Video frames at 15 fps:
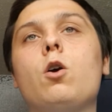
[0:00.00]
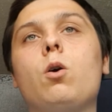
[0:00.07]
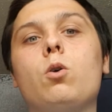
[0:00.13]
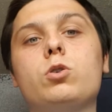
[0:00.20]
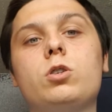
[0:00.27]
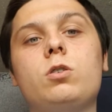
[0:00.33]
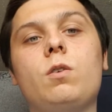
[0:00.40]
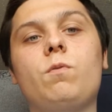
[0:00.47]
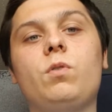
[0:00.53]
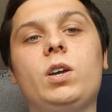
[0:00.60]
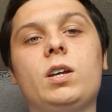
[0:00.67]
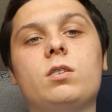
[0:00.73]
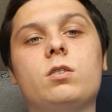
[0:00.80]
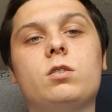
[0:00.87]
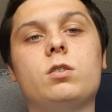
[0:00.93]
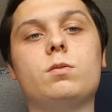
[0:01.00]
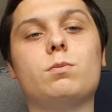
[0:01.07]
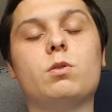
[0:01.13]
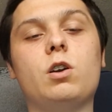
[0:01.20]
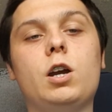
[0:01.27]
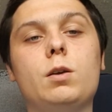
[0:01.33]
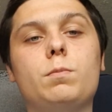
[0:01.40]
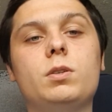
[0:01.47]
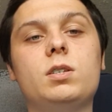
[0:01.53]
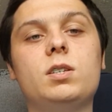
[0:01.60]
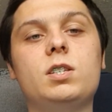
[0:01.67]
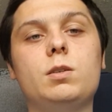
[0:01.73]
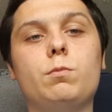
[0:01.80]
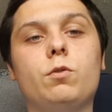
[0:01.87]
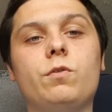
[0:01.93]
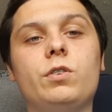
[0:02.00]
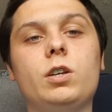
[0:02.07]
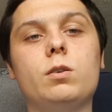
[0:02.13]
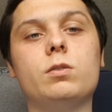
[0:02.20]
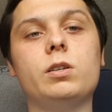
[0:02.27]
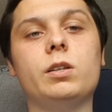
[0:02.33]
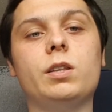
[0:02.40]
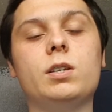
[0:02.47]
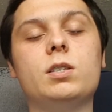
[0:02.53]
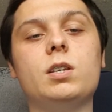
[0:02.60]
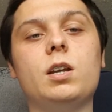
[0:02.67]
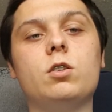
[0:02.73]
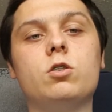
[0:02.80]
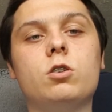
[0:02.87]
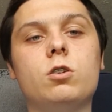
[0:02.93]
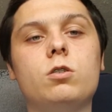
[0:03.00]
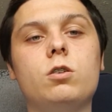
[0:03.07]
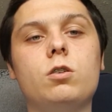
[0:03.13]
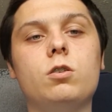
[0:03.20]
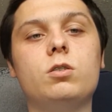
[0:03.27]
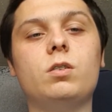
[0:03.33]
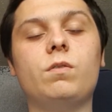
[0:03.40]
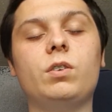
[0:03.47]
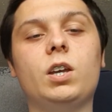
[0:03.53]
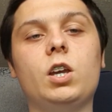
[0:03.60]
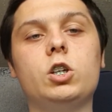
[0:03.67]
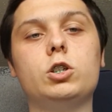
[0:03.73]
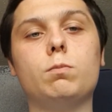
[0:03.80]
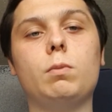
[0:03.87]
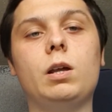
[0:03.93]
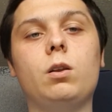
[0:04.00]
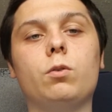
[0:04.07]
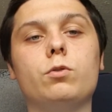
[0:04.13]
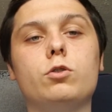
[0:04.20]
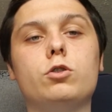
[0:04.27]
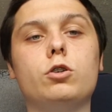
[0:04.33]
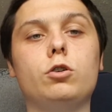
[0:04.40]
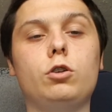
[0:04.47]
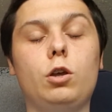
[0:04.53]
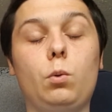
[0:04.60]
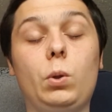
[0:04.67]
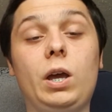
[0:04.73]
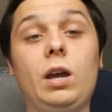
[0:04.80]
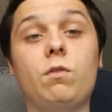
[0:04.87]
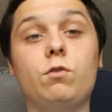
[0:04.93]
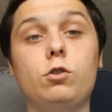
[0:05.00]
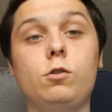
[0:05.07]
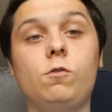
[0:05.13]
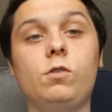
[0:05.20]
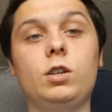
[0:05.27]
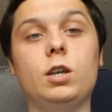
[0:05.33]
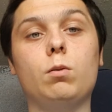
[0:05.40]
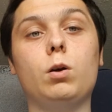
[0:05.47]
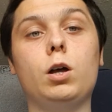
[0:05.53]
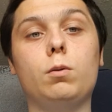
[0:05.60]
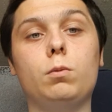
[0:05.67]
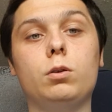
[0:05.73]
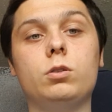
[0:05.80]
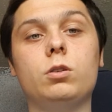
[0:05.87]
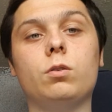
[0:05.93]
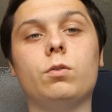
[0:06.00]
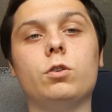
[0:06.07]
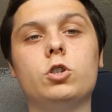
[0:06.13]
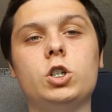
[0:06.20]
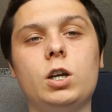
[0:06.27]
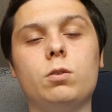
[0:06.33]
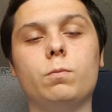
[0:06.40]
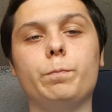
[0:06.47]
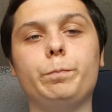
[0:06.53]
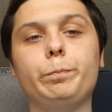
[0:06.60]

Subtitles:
Also, don't forget to subscribe to see more videos like this, and turn the notification bell on so you know when I have a new video uploaded on the channel.